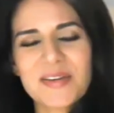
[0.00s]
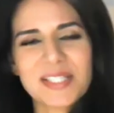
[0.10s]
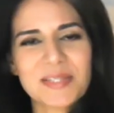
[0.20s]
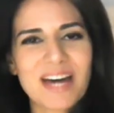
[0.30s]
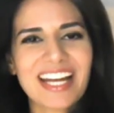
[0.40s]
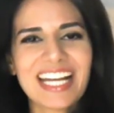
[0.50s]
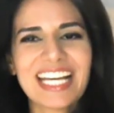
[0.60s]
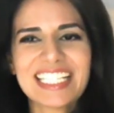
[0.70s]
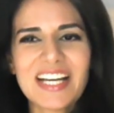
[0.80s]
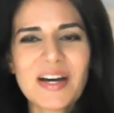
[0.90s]
was about
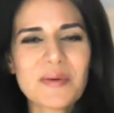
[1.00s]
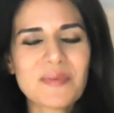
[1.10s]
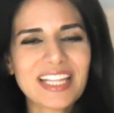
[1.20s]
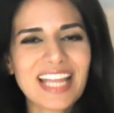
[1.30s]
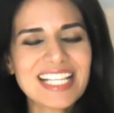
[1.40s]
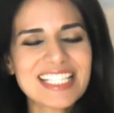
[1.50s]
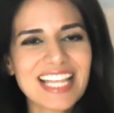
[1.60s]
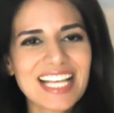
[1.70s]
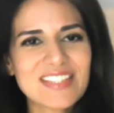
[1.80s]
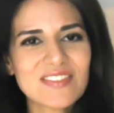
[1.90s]
it. No, but that's
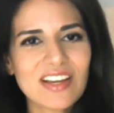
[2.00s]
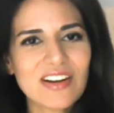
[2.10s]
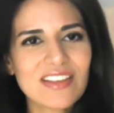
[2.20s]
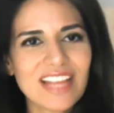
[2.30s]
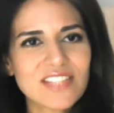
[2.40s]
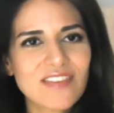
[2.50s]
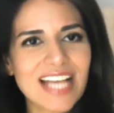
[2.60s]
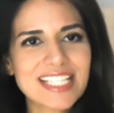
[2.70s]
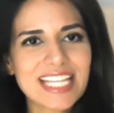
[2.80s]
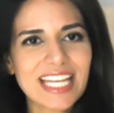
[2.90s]

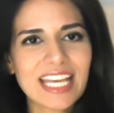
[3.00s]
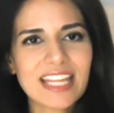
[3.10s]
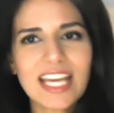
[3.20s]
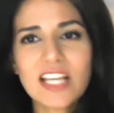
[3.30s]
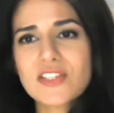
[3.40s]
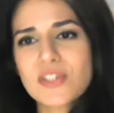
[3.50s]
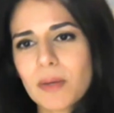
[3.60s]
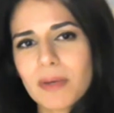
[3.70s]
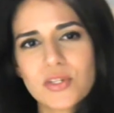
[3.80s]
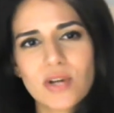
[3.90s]
fascinating. Thank you
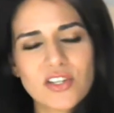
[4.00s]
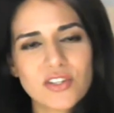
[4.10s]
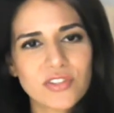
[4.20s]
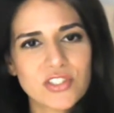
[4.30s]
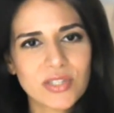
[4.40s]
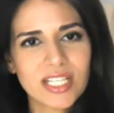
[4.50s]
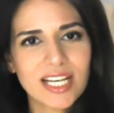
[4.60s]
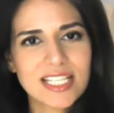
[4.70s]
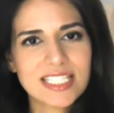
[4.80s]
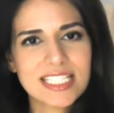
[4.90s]
so much, Roger, for joining
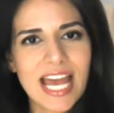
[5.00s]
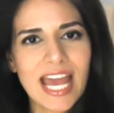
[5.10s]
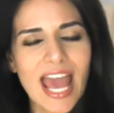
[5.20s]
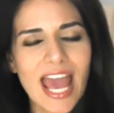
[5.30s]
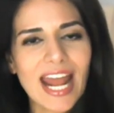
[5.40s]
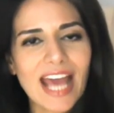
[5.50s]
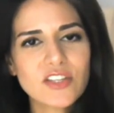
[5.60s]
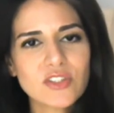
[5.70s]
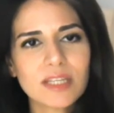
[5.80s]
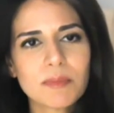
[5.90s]
us today. And
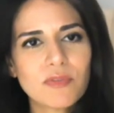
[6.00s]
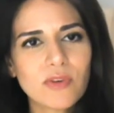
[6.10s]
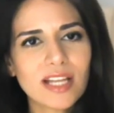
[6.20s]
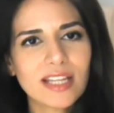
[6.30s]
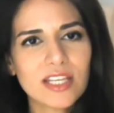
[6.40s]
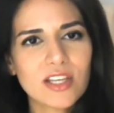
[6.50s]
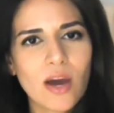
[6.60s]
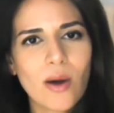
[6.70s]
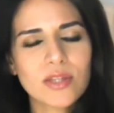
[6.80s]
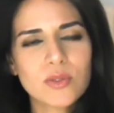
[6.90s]
actually, before I let you go,
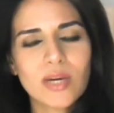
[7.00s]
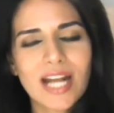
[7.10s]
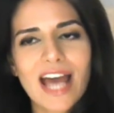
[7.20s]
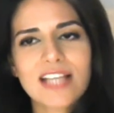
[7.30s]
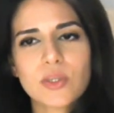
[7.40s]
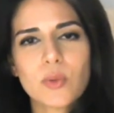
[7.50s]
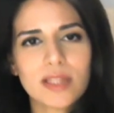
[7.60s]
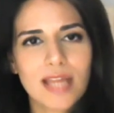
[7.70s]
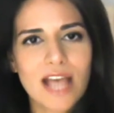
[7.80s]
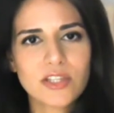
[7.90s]
I do want to ask you
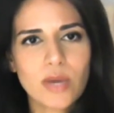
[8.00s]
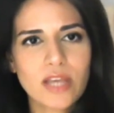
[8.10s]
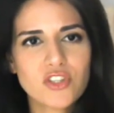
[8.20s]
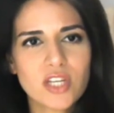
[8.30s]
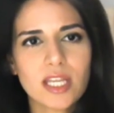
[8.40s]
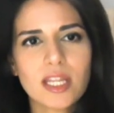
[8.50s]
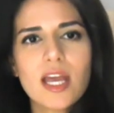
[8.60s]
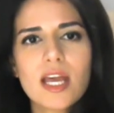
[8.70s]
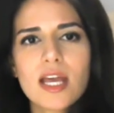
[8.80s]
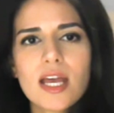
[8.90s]
one last question.
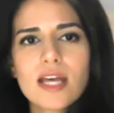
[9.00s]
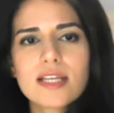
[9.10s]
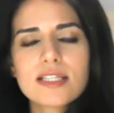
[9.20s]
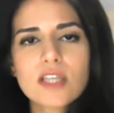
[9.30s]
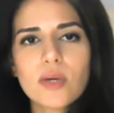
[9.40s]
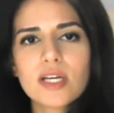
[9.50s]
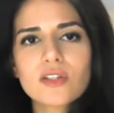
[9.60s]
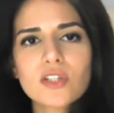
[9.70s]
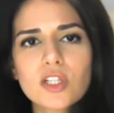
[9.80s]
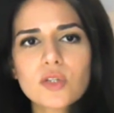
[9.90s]
So in
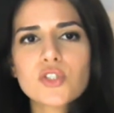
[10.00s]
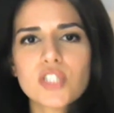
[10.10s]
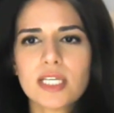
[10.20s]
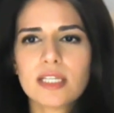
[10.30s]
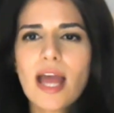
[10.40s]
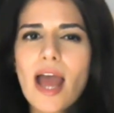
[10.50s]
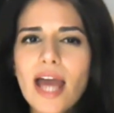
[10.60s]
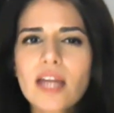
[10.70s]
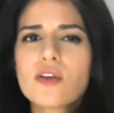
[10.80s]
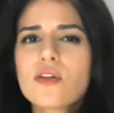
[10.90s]
conclusion,
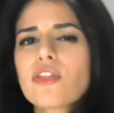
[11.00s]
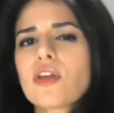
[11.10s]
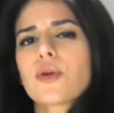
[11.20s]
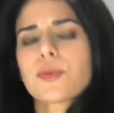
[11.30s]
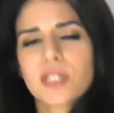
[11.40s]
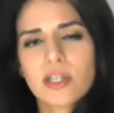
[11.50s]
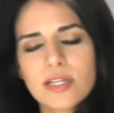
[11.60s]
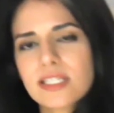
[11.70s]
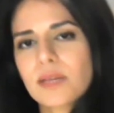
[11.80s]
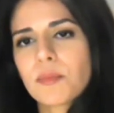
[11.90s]
how do you think
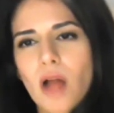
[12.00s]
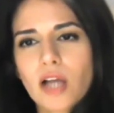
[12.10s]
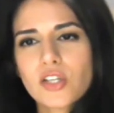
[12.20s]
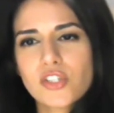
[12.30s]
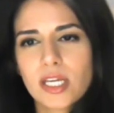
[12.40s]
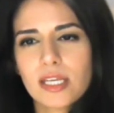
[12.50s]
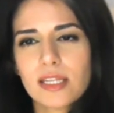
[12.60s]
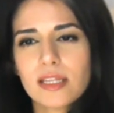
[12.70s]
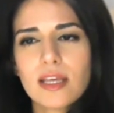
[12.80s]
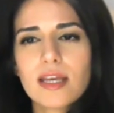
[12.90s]
cryptocurrency and
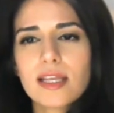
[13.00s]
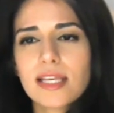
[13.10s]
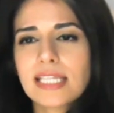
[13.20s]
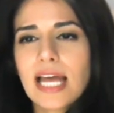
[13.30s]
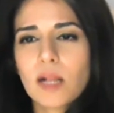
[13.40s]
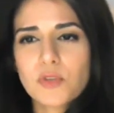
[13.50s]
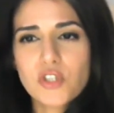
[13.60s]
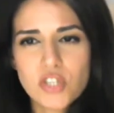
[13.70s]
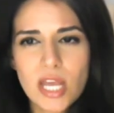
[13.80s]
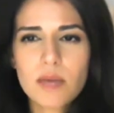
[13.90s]
blockchain can help
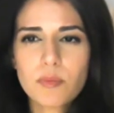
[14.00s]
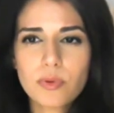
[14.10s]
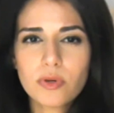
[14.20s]
shape